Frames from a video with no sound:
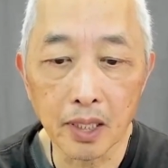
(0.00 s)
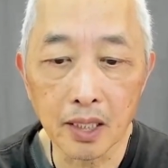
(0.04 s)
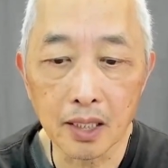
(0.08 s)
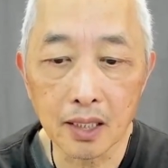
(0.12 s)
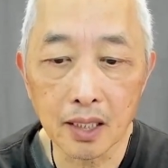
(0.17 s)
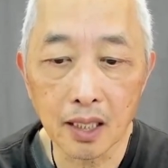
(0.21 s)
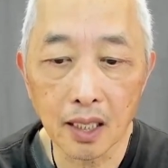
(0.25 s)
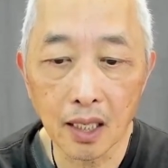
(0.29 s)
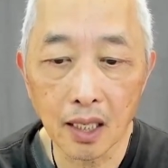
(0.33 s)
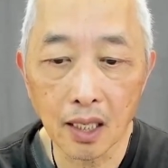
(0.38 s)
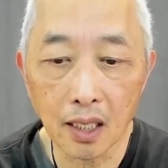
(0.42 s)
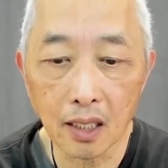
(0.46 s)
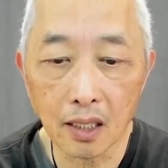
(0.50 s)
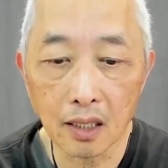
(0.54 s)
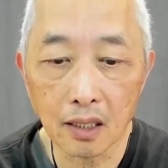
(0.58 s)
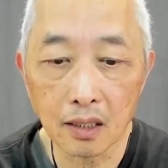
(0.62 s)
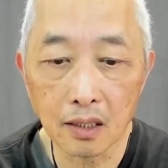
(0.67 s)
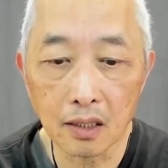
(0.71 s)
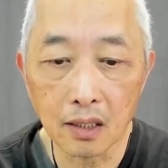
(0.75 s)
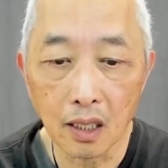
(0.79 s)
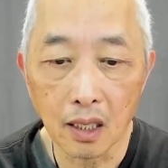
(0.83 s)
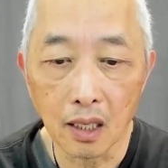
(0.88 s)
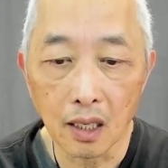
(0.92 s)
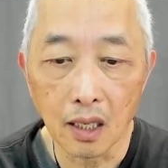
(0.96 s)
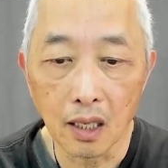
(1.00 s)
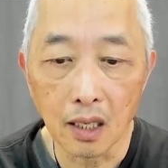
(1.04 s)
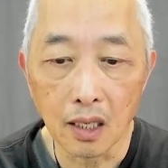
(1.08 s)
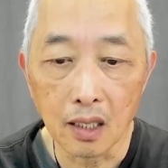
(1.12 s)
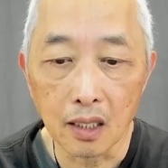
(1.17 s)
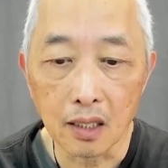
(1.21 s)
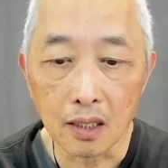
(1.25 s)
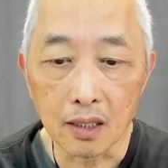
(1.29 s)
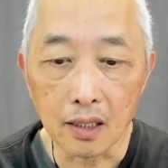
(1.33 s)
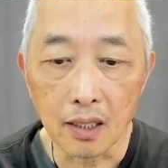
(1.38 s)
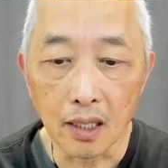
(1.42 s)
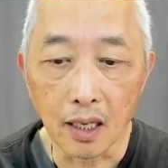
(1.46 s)
that spiritual
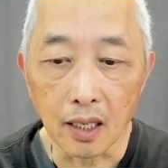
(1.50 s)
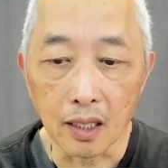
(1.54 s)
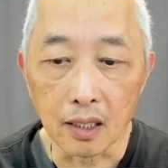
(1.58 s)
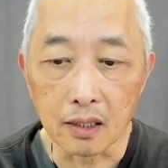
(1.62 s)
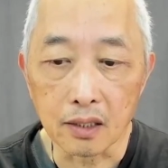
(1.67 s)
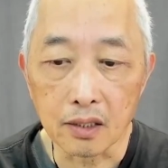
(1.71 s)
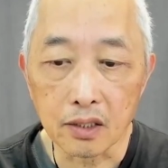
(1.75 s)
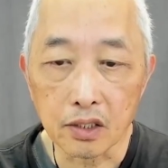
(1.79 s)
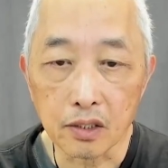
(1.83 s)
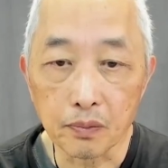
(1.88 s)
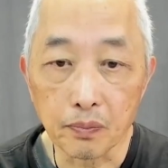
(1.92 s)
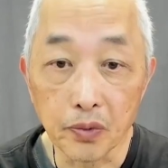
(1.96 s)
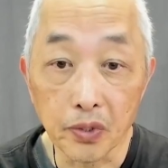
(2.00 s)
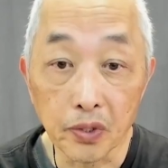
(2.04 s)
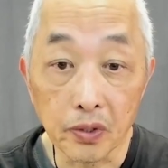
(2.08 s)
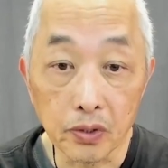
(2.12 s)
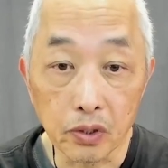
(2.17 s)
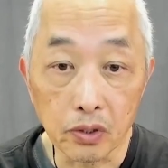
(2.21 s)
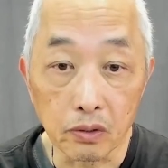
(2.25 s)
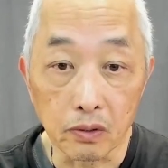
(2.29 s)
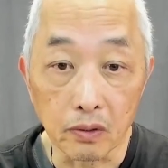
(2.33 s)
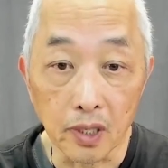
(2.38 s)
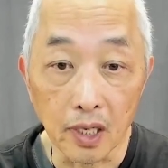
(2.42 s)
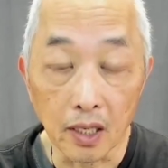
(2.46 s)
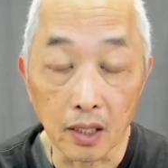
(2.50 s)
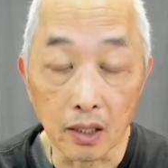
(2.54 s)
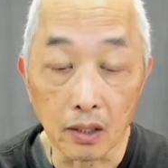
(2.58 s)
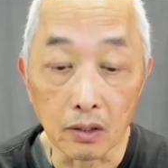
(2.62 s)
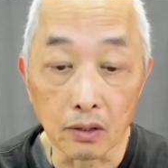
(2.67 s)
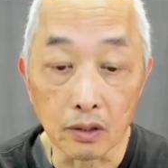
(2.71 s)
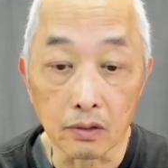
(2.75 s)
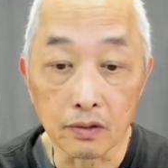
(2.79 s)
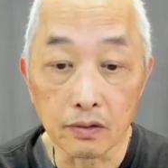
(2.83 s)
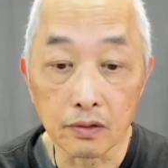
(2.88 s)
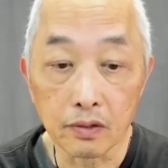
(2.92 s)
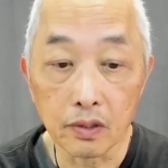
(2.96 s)
health, right? How
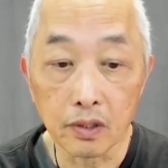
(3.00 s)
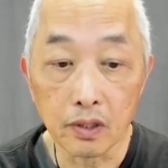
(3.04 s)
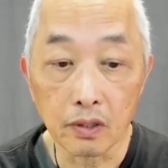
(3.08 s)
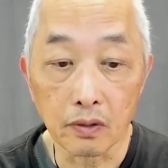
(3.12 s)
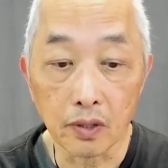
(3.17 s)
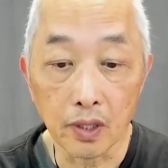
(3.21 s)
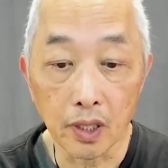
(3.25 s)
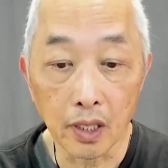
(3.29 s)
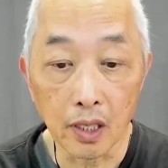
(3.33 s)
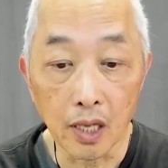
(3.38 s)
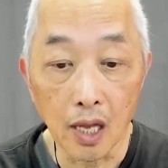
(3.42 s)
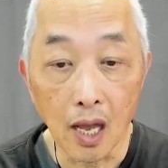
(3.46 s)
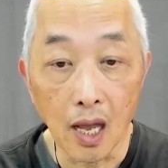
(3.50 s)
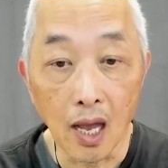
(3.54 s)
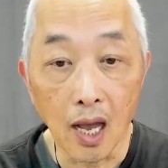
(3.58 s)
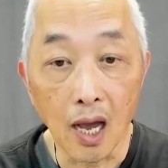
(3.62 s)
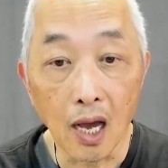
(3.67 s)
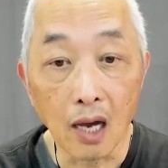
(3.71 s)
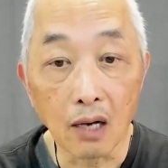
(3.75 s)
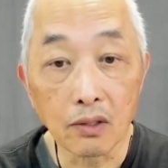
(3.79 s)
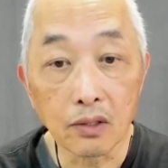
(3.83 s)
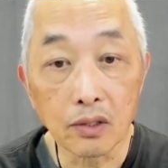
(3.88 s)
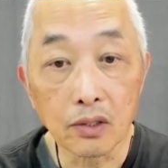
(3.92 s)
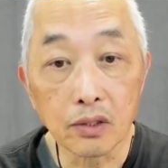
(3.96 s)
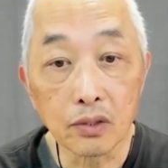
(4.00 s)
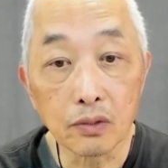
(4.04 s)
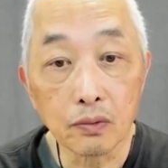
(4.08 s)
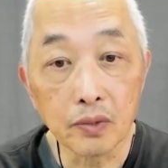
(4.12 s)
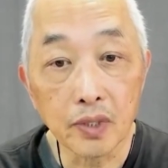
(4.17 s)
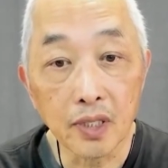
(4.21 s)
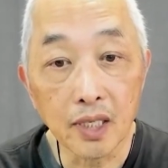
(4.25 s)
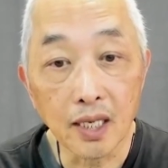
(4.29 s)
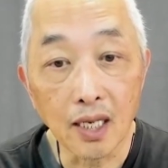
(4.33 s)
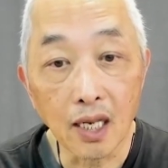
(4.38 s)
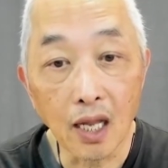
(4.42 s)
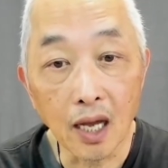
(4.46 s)
do we not let
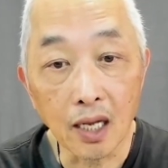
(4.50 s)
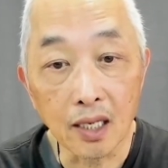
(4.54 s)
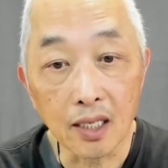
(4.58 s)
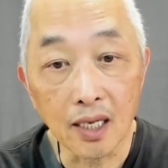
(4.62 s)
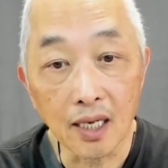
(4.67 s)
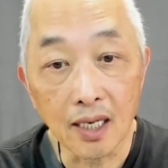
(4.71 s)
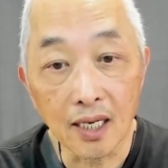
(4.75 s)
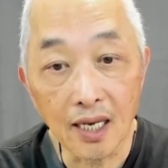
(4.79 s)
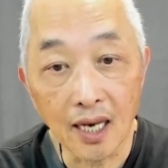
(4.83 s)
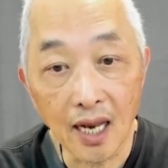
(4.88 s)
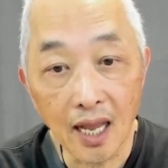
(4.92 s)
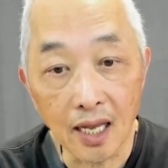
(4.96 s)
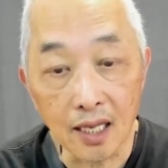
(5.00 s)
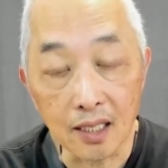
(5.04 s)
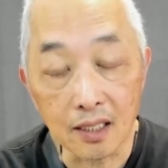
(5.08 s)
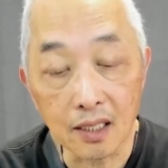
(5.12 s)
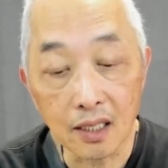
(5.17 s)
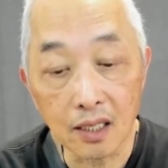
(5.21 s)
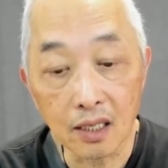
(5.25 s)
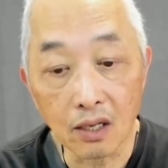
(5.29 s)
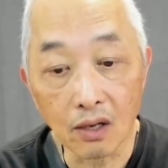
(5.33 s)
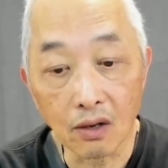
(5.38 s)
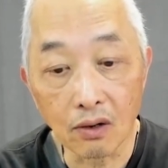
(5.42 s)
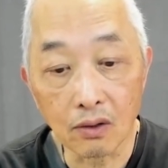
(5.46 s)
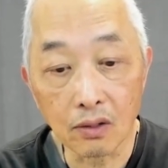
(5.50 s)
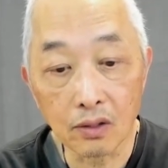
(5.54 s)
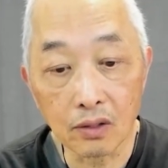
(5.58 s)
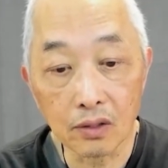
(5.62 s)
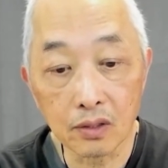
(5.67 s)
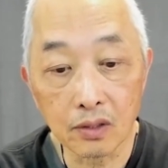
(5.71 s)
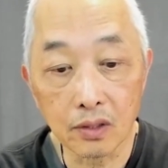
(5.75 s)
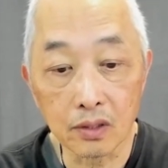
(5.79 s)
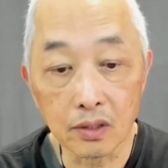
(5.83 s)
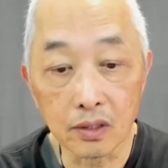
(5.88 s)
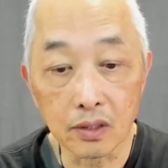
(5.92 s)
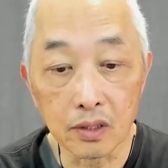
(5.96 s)
all the
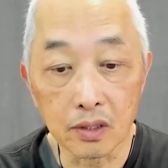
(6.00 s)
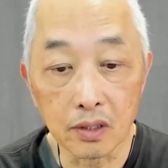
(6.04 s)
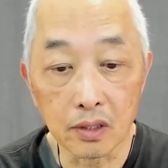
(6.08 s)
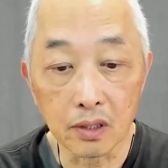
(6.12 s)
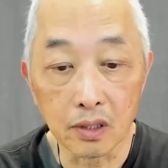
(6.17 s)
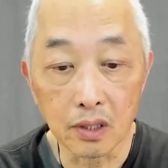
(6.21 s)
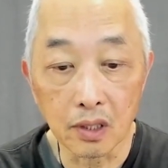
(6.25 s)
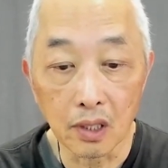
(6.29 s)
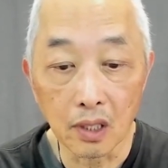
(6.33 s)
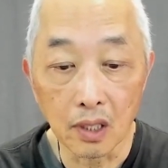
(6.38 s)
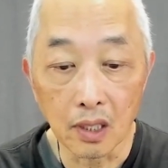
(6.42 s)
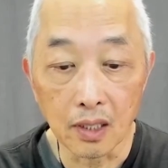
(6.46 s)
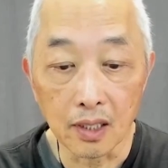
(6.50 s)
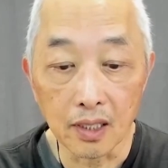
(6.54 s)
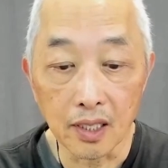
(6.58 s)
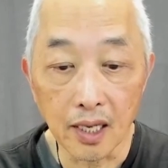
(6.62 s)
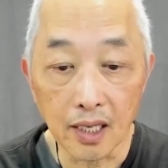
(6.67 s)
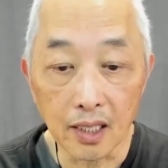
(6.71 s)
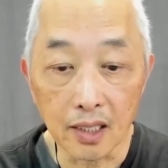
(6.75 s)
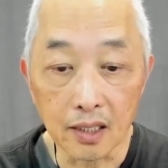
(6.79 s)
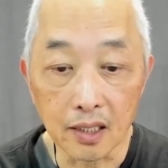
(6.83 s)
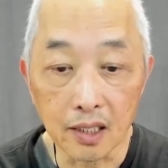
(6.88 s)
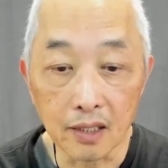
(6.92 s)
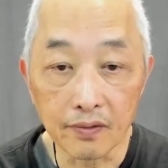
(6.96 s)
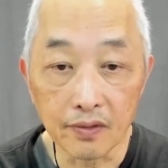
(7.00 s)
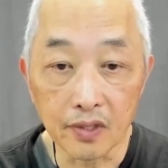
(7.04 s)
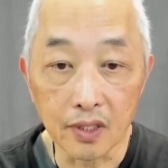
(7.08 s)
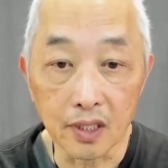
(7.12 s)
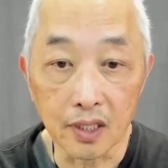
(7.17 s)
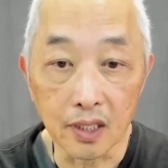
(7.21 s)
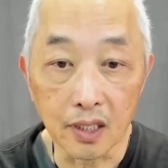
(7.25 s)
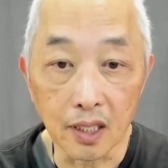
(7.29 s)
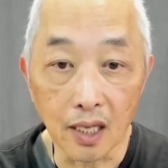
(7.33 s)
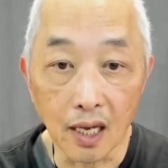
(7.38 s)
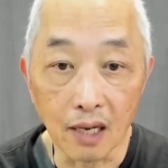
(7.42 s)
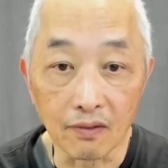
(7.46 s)
negativity affects our
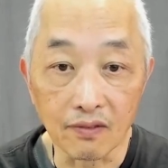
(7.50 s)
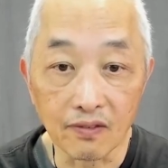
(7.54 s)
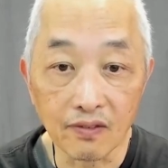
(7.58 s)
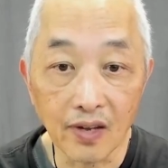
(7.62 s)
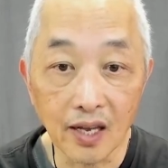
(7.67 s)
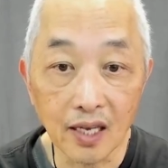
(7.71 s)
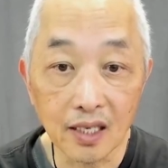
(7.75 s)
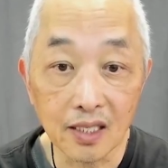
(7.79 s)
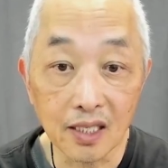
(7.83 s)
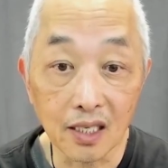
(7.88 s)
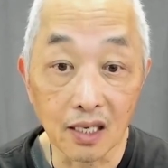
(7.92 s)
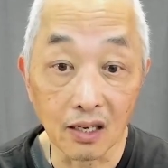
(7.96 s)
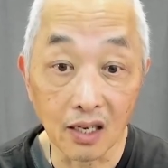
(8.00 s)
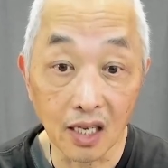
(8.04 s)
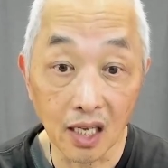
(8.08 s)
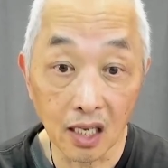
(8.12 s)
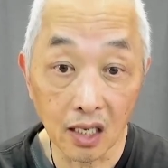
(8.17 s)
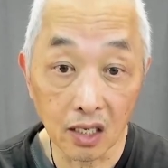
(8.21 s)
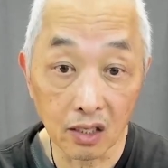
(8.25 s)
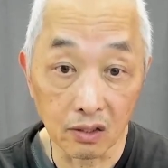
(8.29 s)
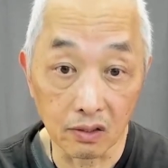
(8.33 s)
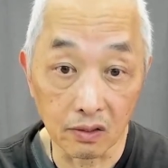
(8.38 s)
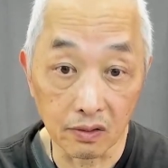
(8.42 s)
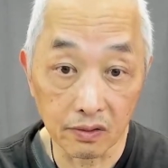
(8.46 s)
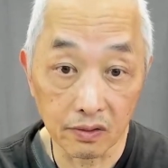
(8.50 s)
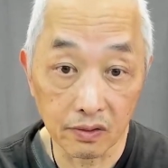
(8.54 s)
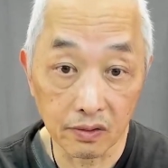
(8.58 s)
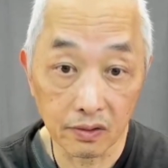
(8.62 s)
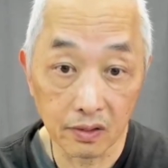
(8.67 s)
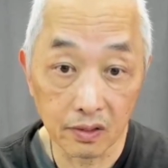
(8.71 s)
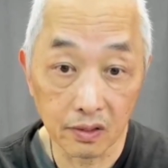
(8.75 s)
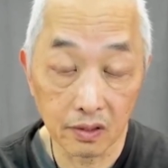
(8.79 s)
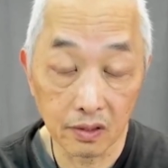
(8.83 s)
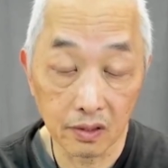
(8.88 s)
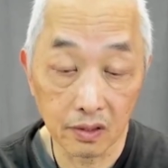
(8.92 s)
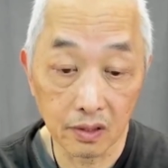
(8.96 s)
health? Because it
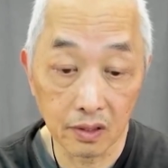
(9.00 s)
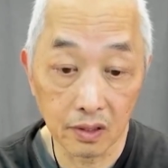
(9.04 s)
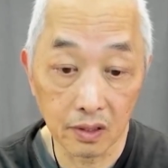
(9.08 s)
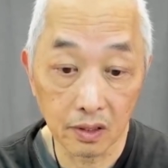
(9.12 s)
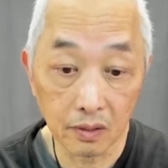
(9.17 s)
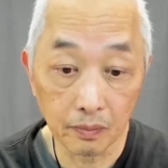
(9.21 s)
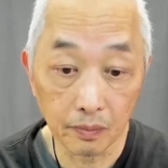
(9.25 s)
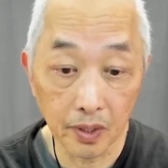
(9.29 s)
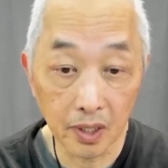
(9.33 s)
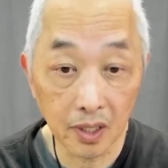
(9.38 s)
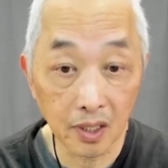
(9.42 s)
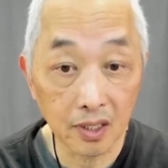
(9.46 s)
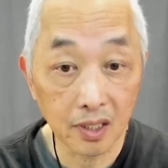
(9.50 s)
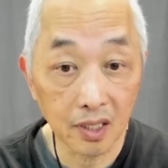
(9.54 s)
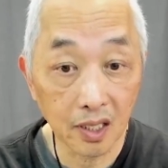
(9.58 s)
affects our health,